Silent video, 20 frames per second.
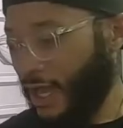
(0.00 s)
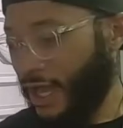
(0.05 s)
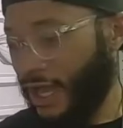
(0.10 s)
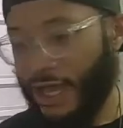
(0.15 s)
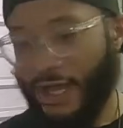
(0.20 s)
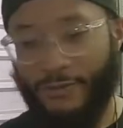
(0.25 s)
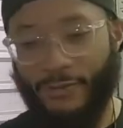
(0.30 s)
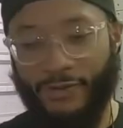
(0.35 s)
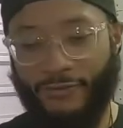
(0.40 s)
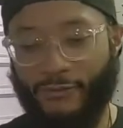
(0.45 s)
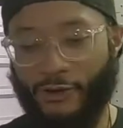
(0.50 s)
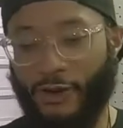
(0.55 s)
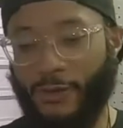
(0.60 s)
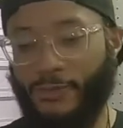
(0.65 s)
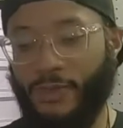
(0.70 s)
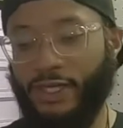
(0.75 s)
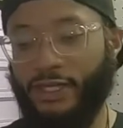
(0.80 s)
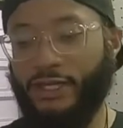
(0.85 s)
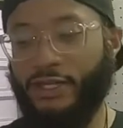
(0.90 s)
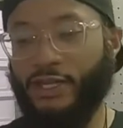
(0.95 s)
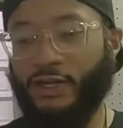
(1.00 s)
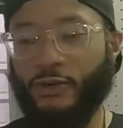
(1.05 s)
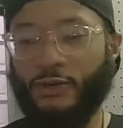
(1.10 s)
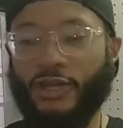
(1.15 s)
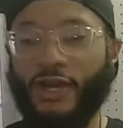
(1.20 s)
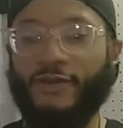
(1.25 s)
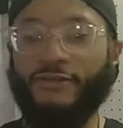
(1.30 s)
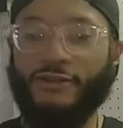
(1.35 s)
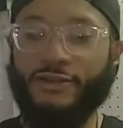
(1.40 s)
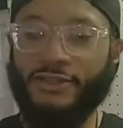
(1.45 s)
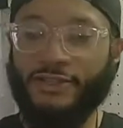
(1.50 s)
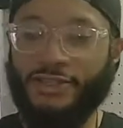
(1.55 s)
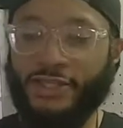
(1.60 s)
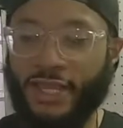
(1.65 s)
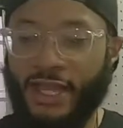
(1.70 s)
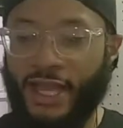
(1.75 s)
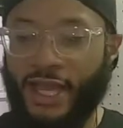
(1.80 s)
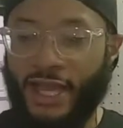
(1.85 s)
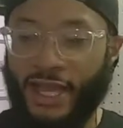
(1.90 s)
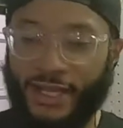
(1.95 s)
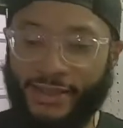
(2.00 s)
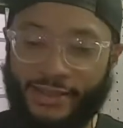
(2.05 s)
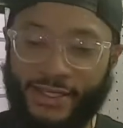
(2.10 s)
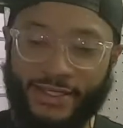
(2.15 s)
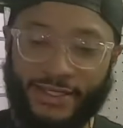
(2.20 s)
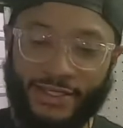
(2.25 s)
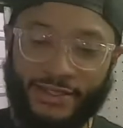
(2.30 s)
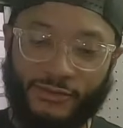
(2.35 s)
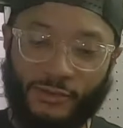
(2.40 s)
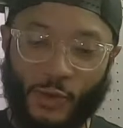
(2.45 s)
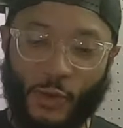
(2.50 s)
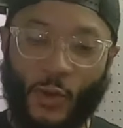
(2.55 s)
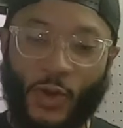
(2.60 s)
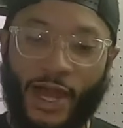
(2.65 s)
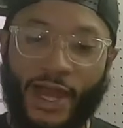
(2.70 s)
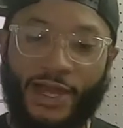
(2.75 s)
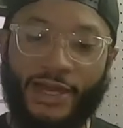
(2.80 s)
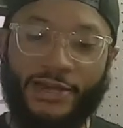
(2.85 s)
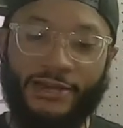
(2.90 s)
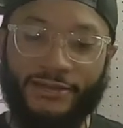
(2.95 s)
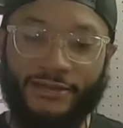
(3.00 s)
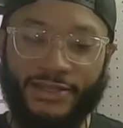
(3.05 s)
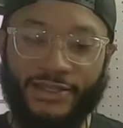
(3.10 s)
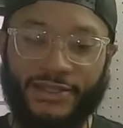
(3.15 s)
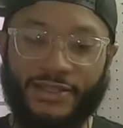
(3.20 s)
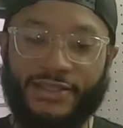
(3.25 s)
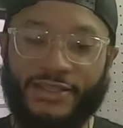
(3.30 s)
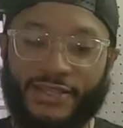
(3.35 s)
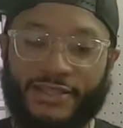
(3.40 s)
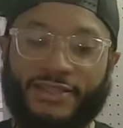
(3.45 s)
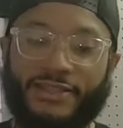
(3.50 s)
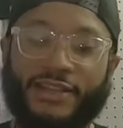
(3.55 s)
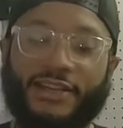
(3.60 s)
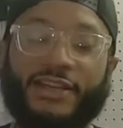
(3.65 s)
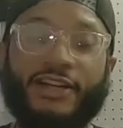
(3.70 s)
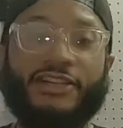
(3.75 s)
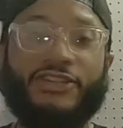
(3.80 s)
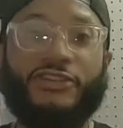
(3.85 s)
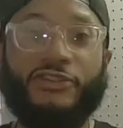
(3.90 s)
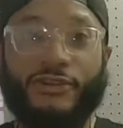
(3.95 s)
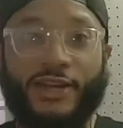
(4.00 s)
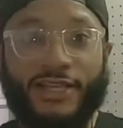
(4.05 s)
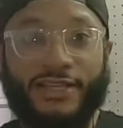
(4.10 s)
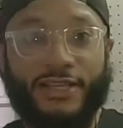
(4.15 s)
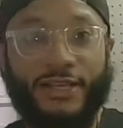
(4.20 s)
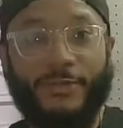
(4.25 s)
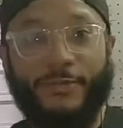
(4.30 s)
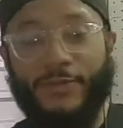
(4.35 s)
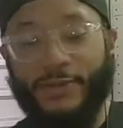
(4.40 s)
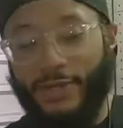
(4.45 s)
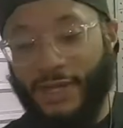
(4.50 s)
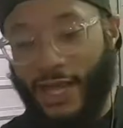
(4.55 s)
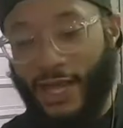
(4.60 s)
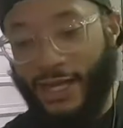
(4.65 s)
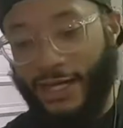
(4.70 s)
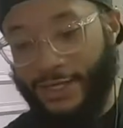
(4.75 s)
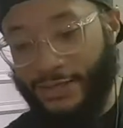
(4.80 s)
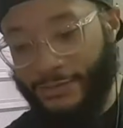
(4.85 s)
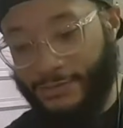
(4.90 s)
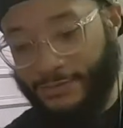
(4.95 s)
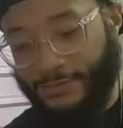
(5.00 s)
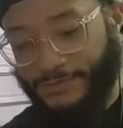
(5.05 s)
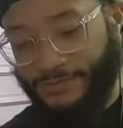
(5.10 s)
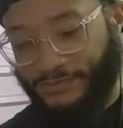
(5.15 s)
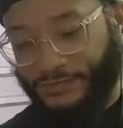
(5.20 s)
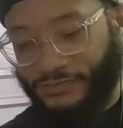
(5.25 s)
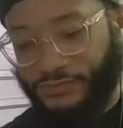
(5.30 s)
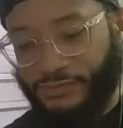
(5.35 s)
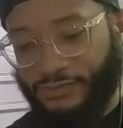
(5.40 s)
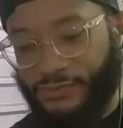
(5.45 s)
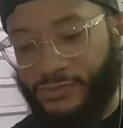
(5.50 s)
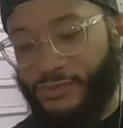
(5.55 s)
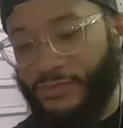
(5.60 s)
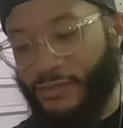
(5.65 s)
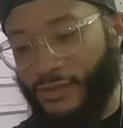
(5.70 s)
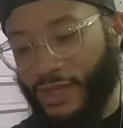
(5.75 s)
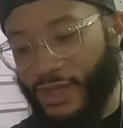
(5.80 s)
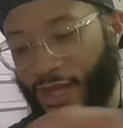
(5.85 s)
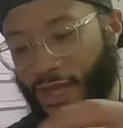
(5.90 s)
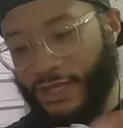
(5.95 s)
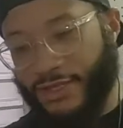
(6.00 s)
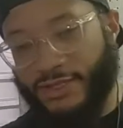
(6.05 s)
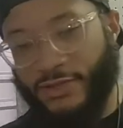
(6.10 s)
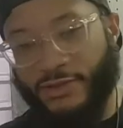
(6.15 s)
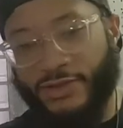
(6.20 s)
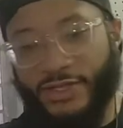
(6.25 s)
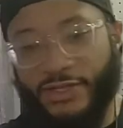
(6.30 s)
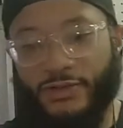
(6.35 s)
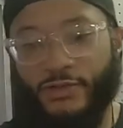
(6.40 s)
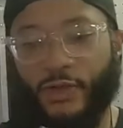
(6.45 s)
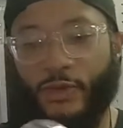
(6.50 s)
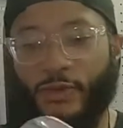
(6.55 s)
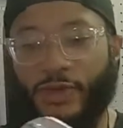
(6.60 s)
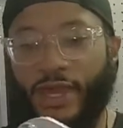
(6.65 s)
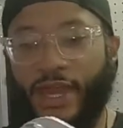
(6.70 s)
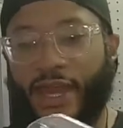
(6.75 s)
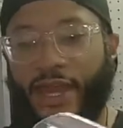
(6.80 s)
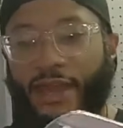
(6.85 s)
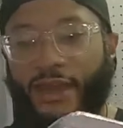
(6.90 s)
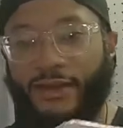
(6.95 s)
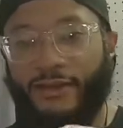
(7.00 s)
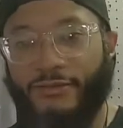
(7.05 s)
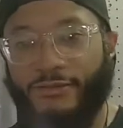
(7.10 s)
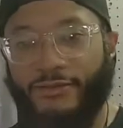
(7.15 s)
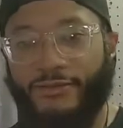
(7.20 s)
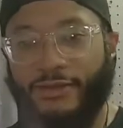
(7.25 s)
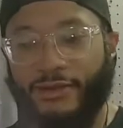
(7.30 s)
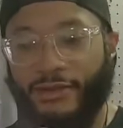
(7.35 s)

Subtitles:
But for our PTO covers, this isn't required. This is just a dress-up item. So this is what we have.